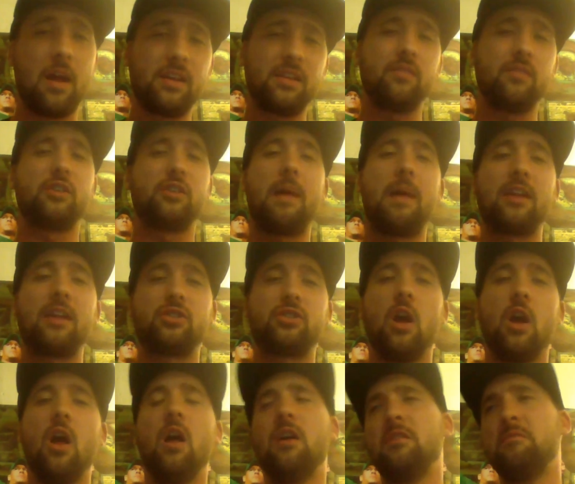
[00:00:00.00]
I'd give this match,
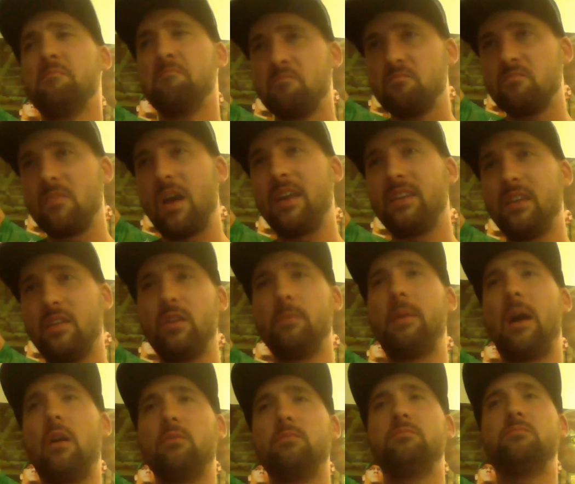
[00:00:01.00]
I'd give it
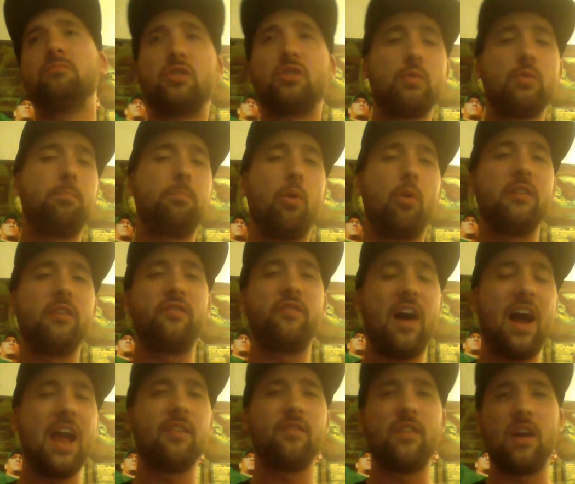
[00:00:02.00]
about three point
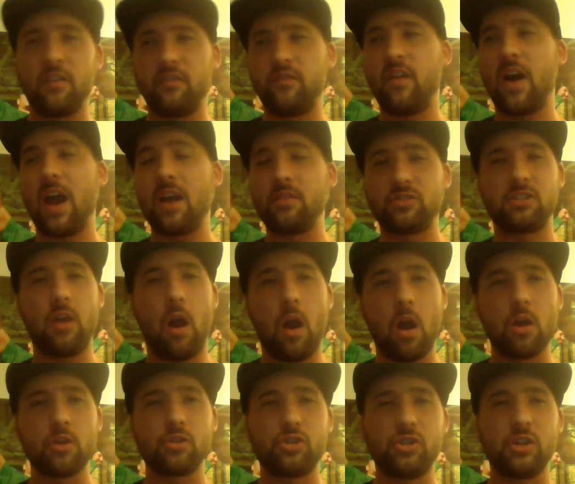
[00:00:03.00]
five out of five
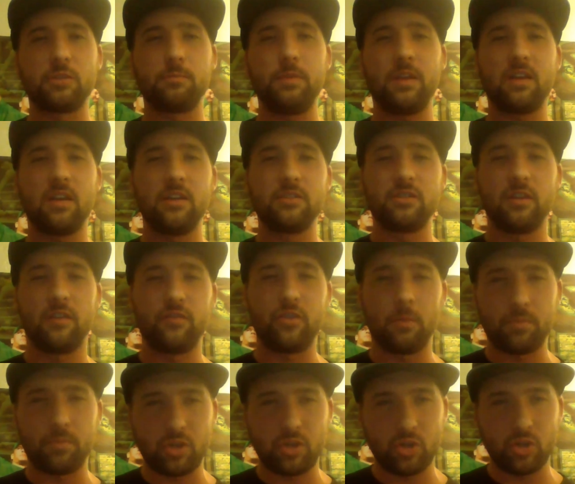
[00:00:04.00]
stars just because of
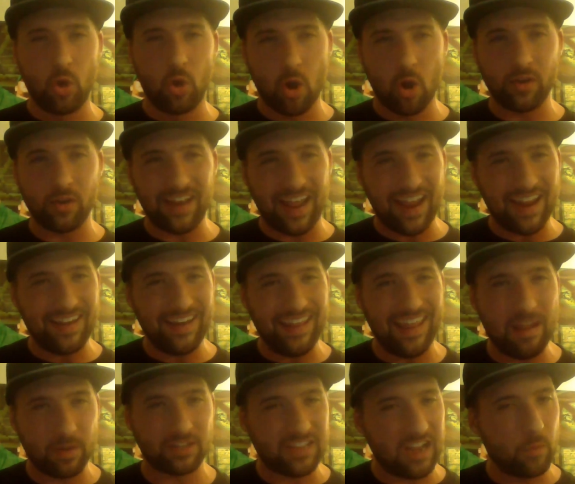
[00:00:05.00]
the pure
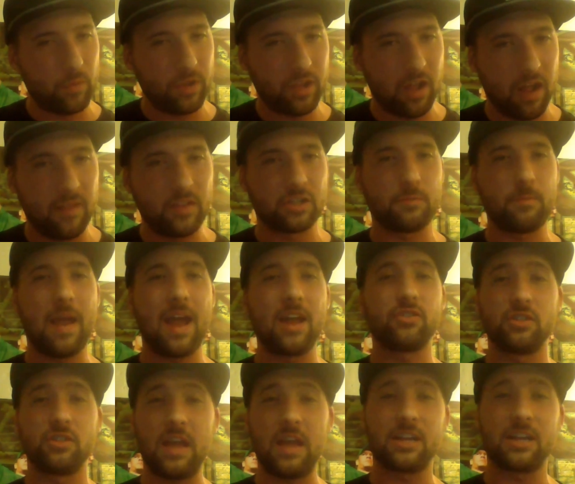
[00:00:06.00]
dynamics that we got in this
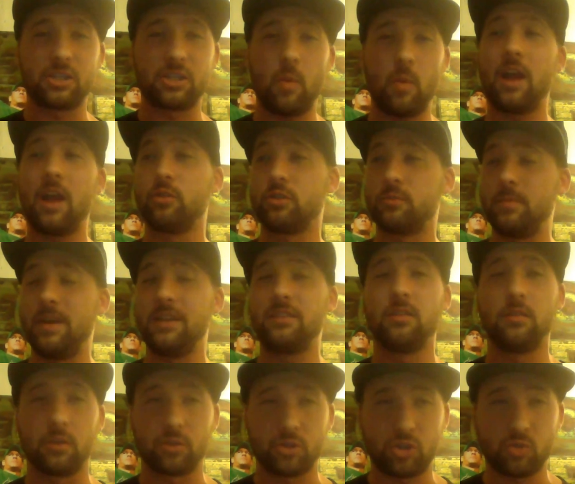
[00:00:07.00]
match. And Jack Swagger was made
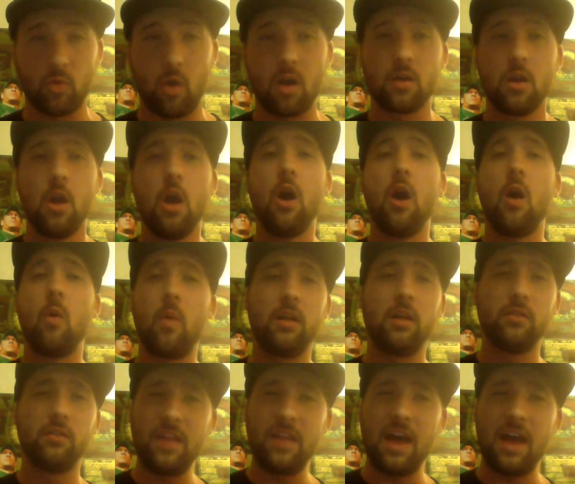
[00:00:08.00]
to look strong
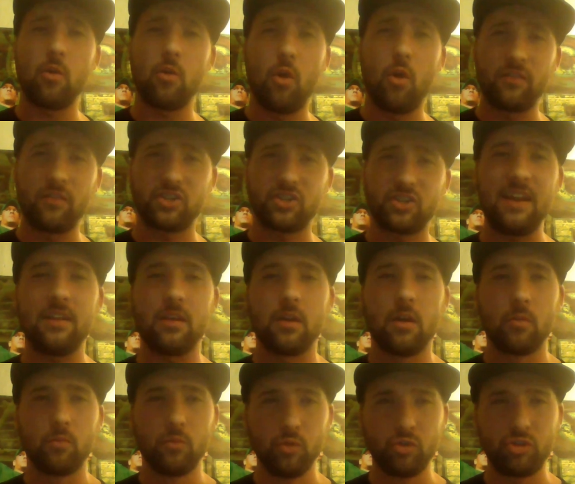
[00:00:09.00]
while not offsetting
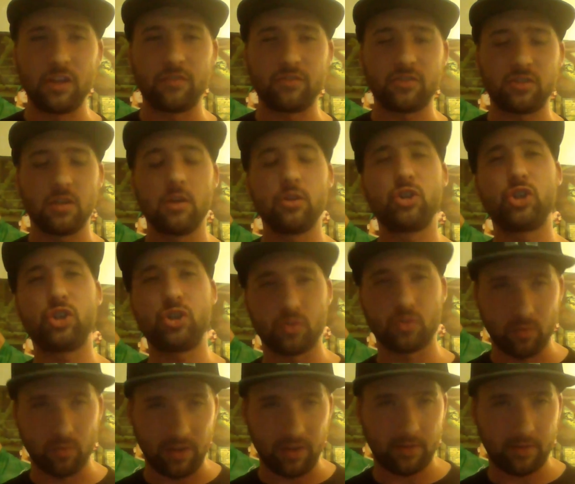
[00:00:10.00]
Rusev's
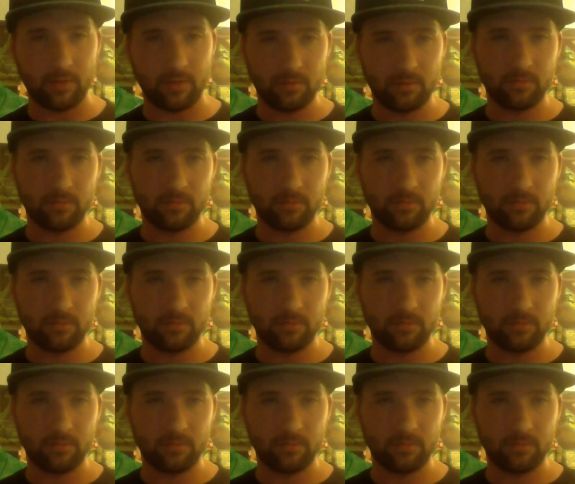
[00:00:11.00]
streak.